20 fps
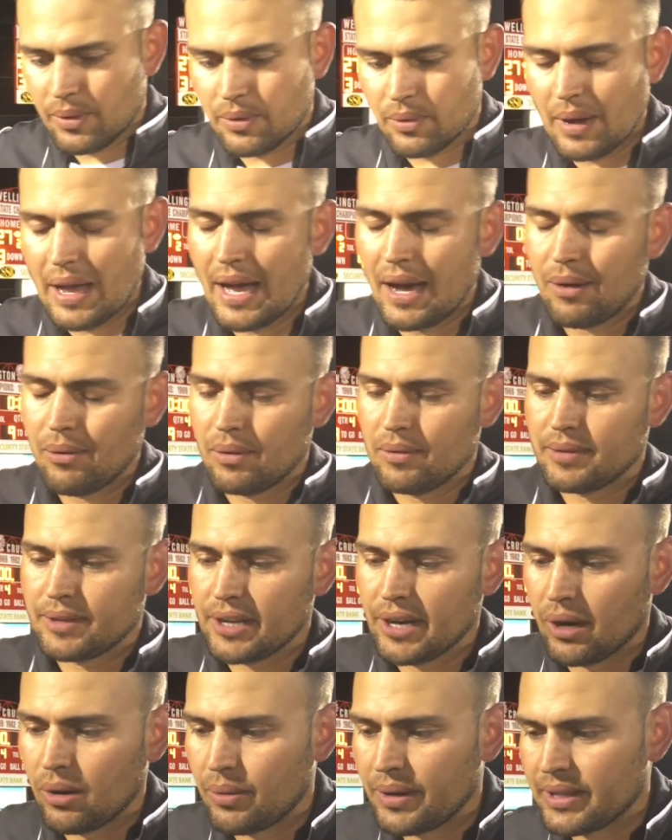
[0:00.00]
Well,
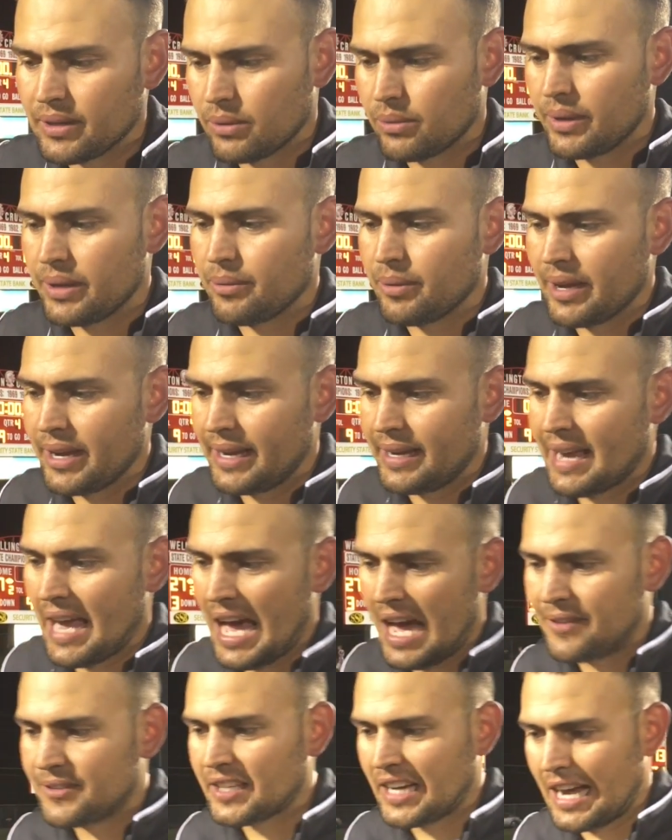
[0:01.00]
you know, we went in
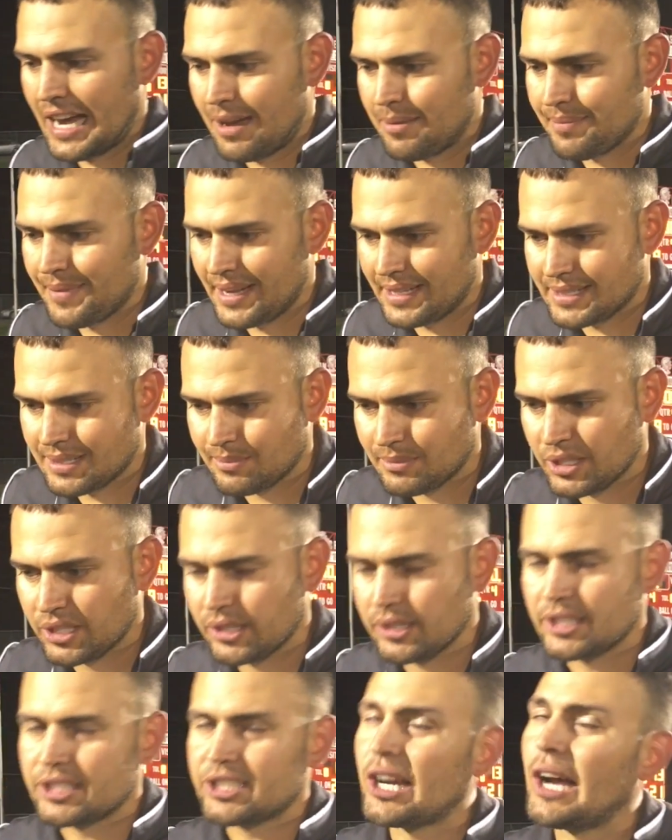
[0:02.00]
halftime, made some
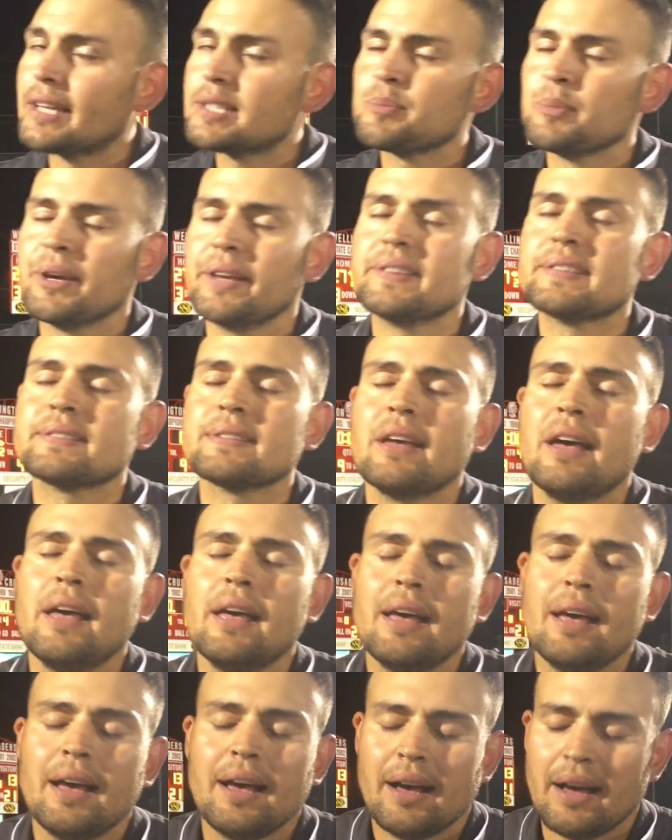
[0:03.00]
little adjustments,
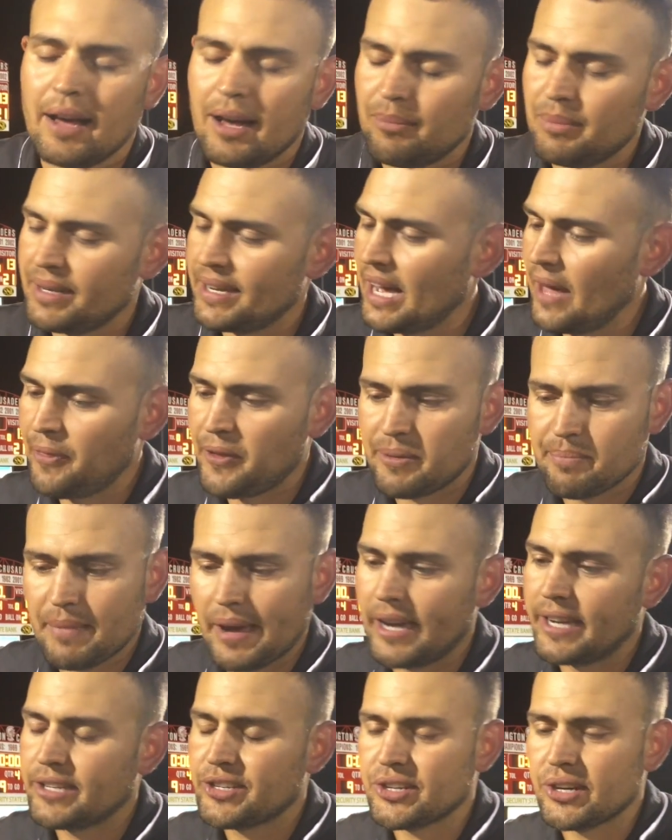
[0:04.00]
but nothing
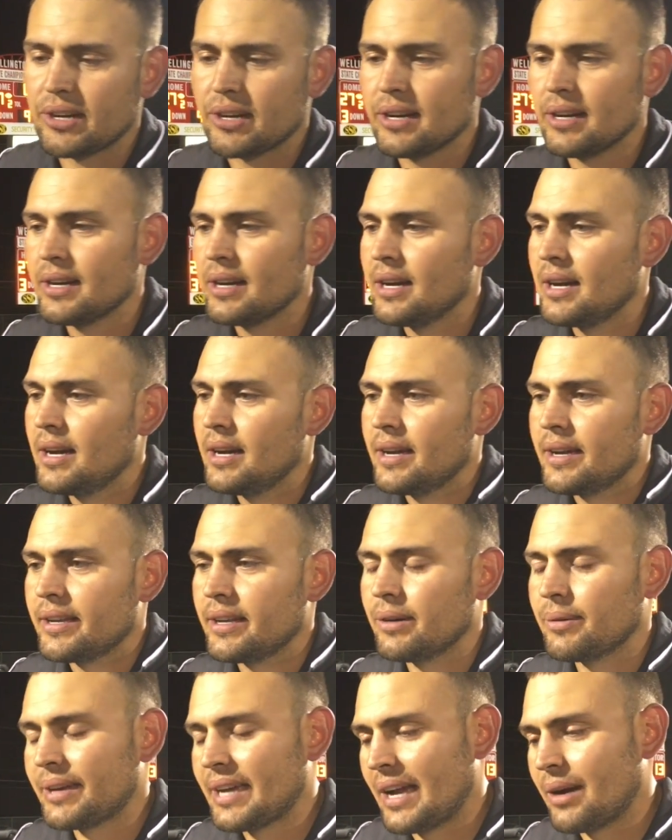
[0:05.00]
major.
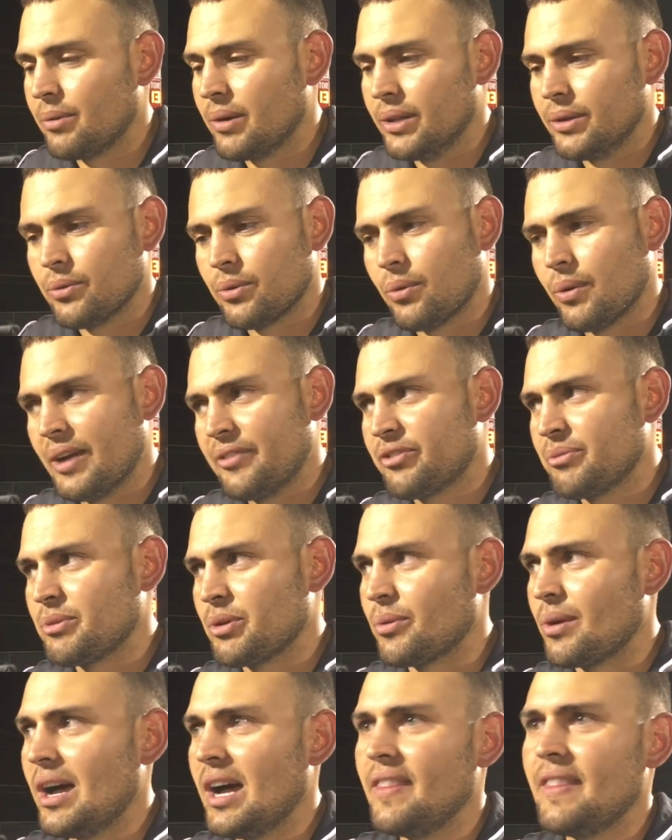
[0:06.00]
You know, we kind of went away from
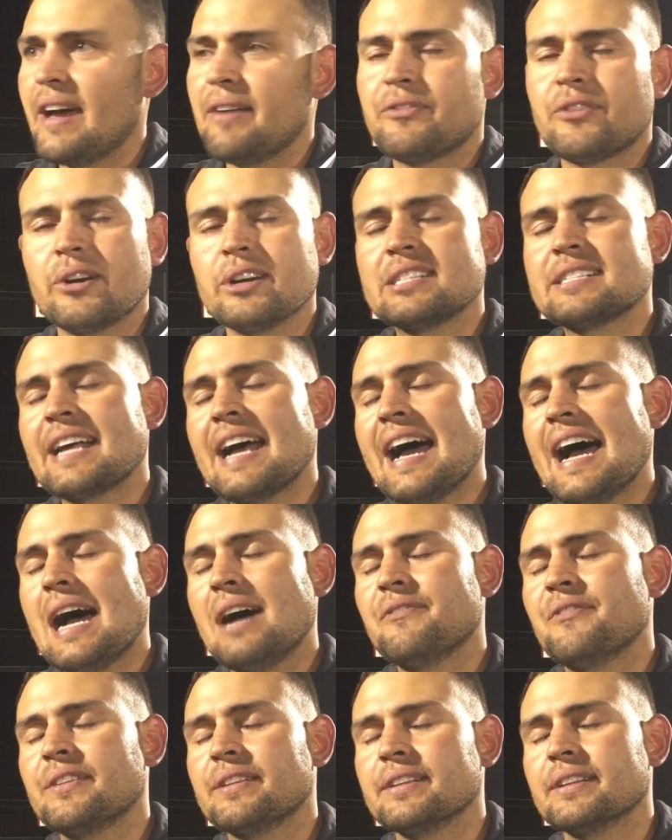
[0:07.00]
the run that first
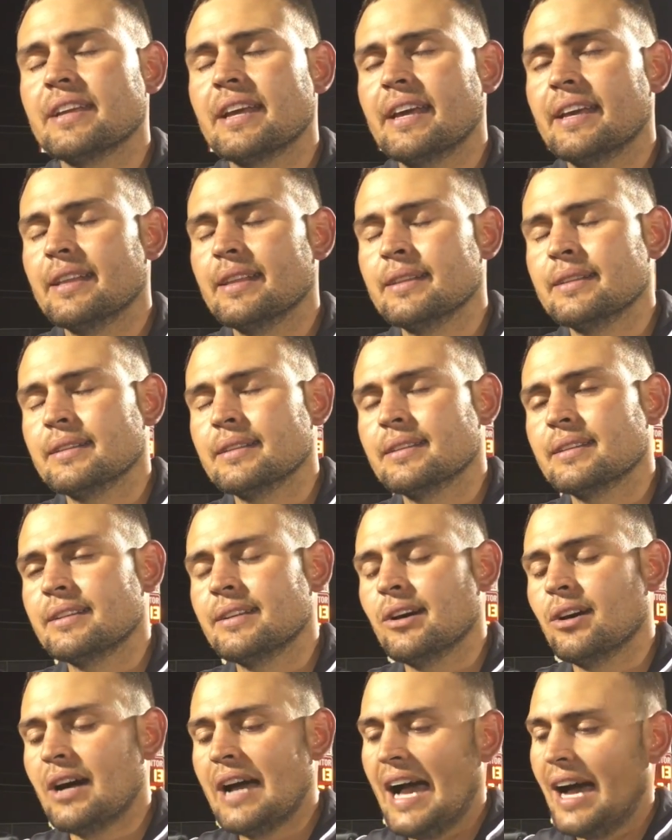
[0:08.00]
half, and
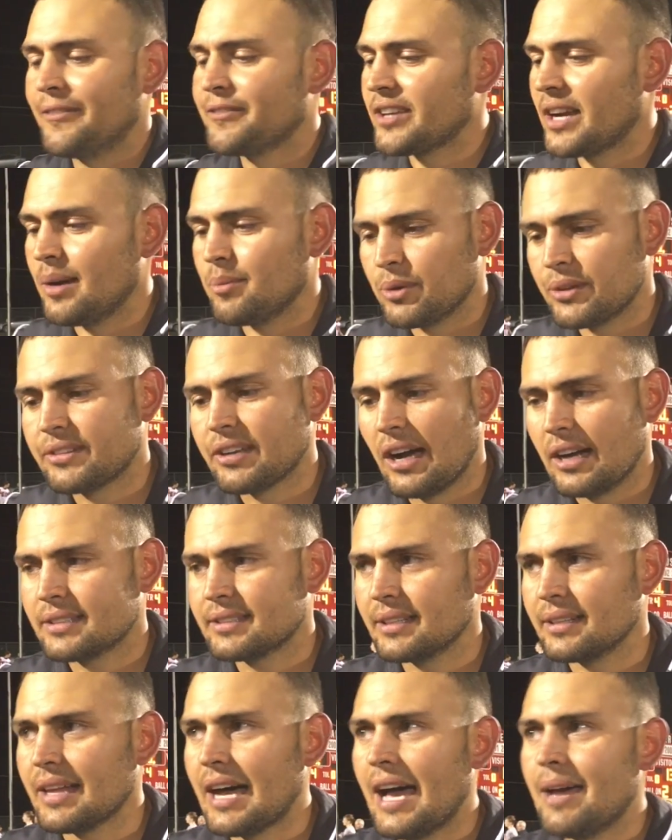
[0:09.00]
you know, at halftime, we talked
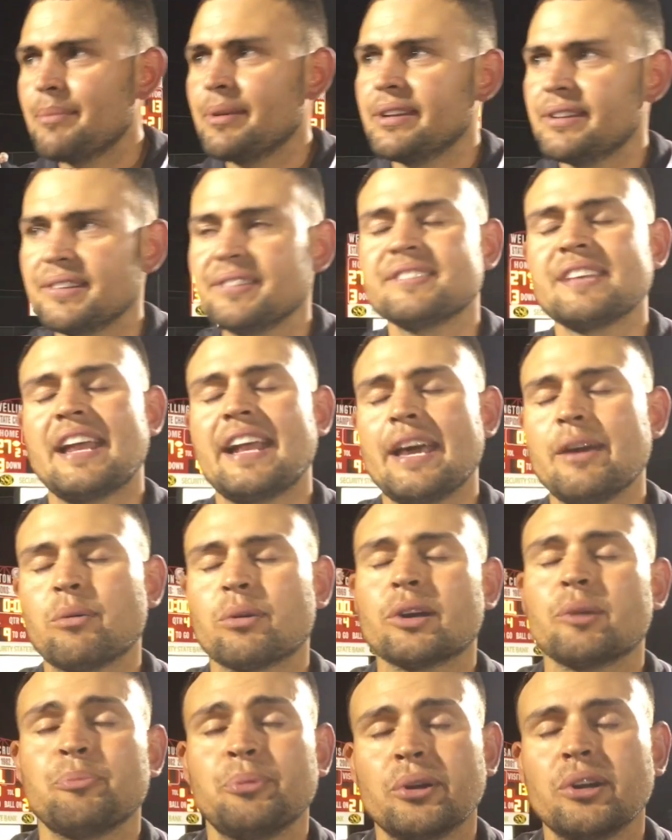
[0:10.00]
to the linemen and said, hey,
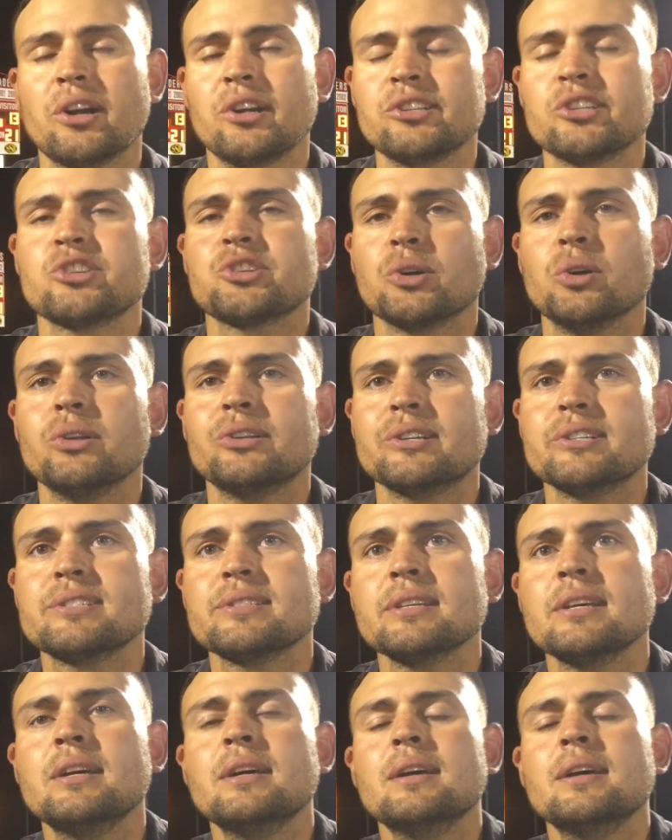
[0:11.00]
we're going to put it on your shoulders.